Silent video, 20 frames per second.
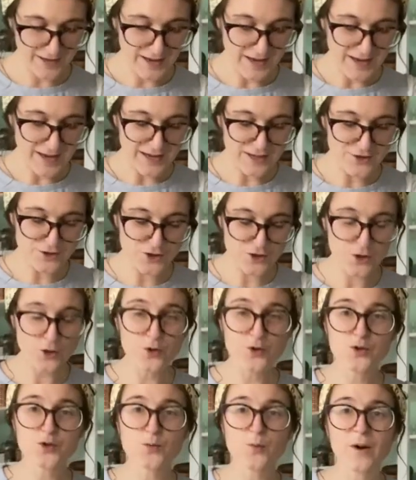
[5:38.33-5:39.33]

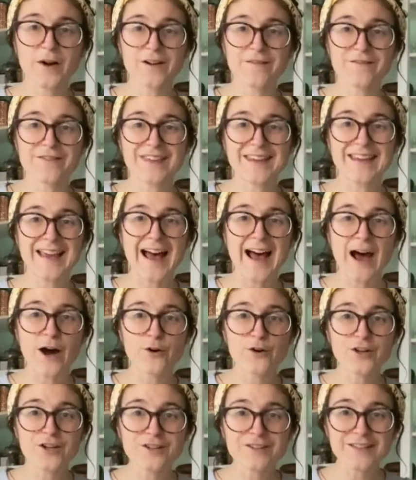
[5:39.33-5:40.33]
use one of the
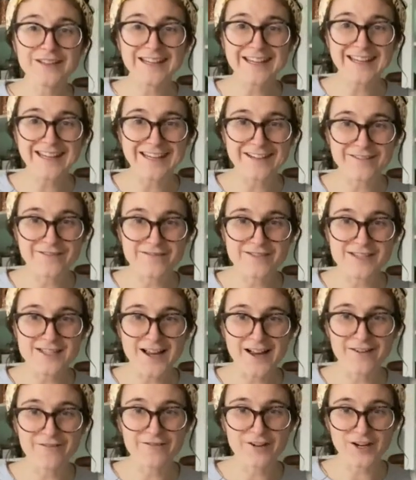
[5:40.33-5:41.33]
outer leaves
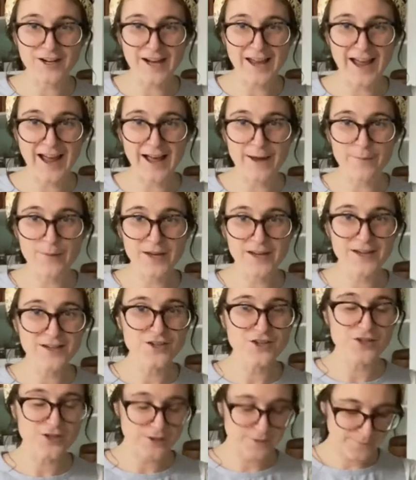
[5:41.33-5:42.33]
of your
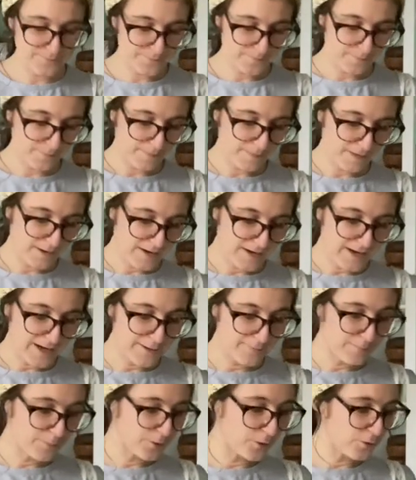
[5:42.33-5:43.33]
cabbage
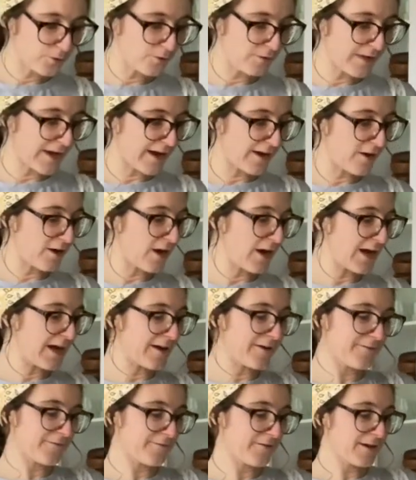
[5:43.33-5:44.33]
and pull that
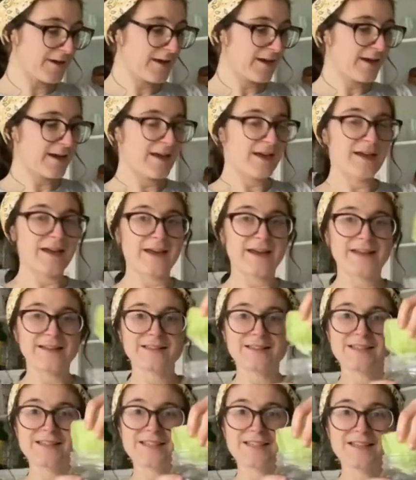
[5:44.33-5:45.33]
off
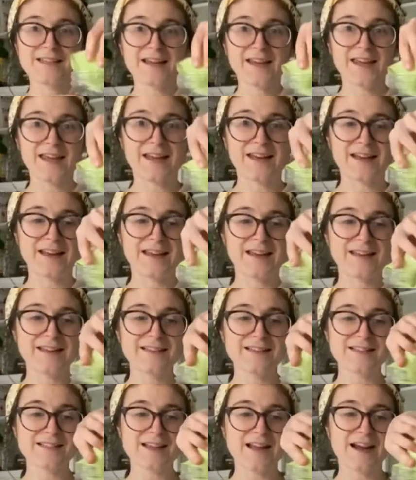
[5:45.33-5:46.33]
and stick it
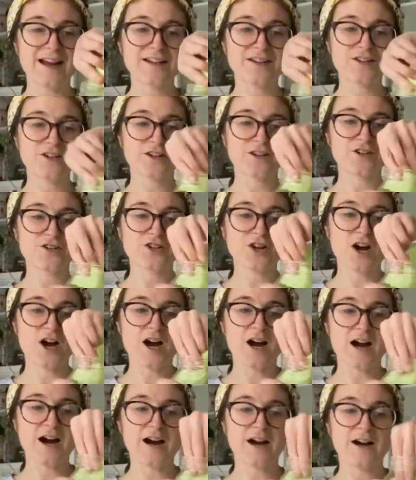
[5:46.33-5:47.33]
inside your
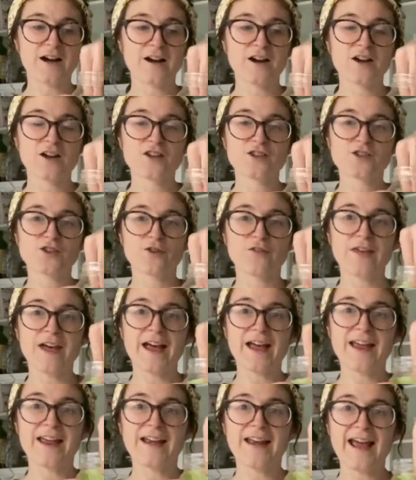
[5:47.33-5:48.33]
jar so
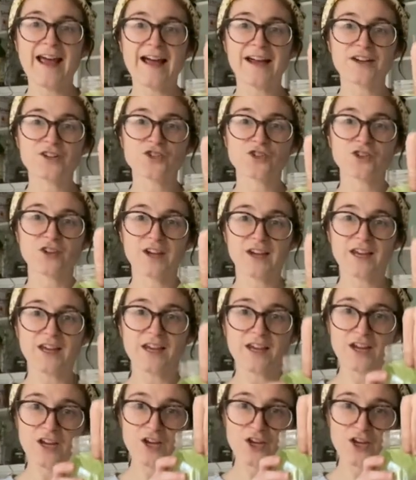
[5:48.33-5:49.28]
that it actually